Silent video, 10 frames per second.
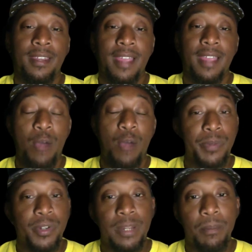I was
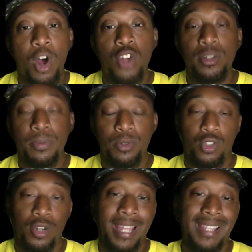building multiple
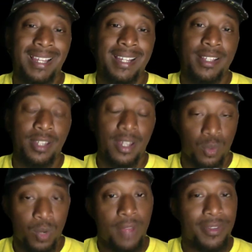trade lines
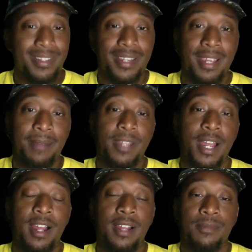around the same
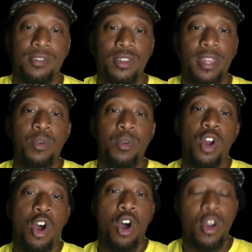time. So they would
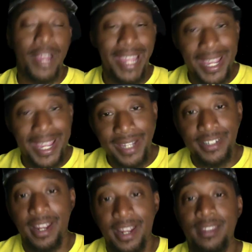all age
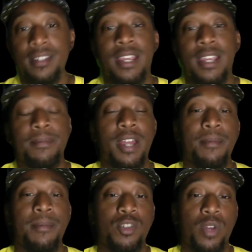at the same time
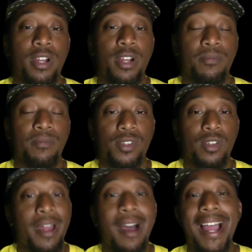as well. So
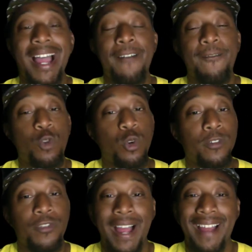now I have 4,
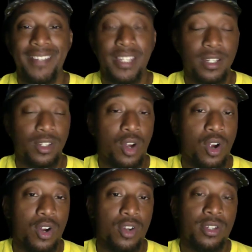5, 6
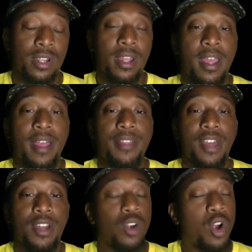cards
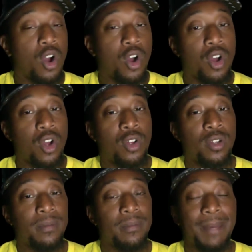that are all
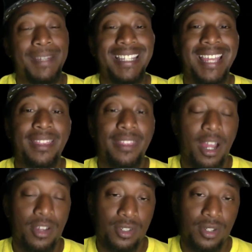maybe
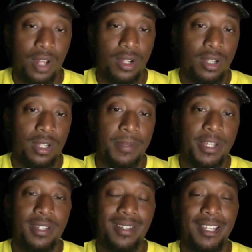$10,000
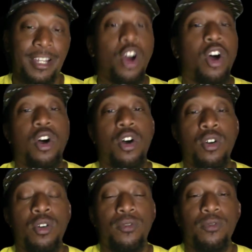limits and
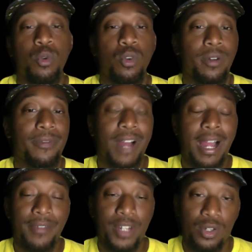all 4 to
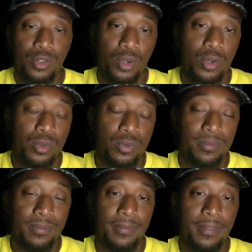5 years old.
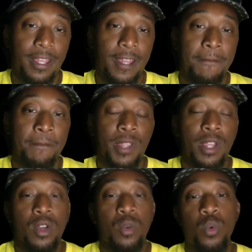Okay.
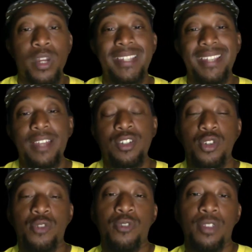What does that
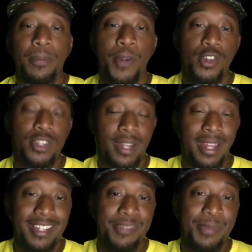do for the person that
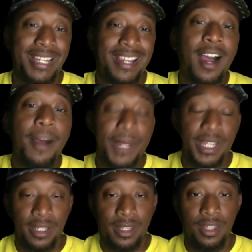is
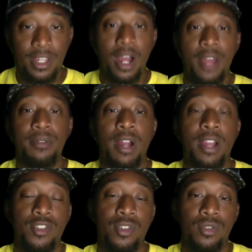becoming the
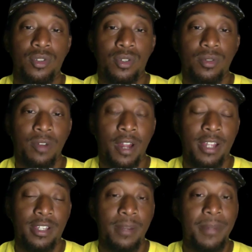authorized user,
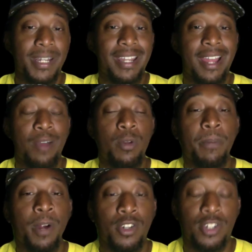right? Somebody that would
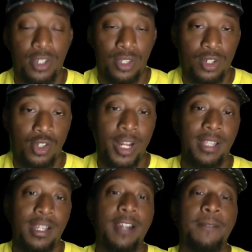purchase the trade
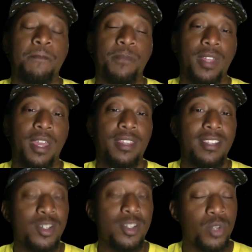line. Okay.
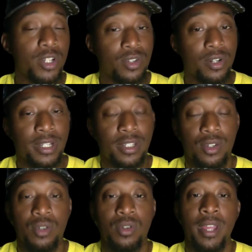This is what it's going to
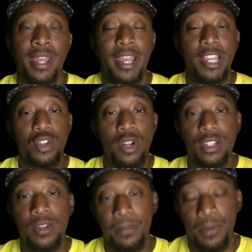do. It's going
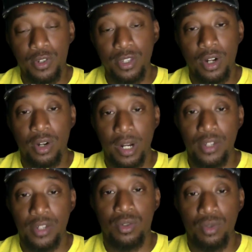to boost their
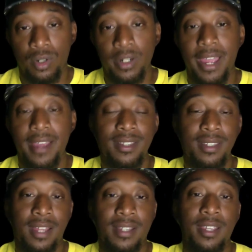credit score. Yes,
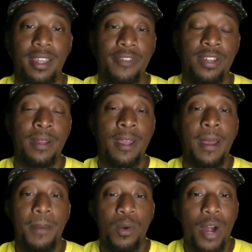that's a given.
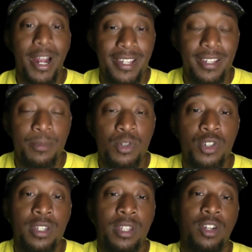But why is it
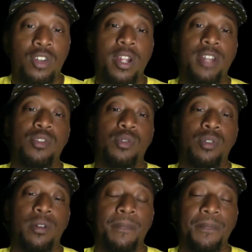boosting their credit score?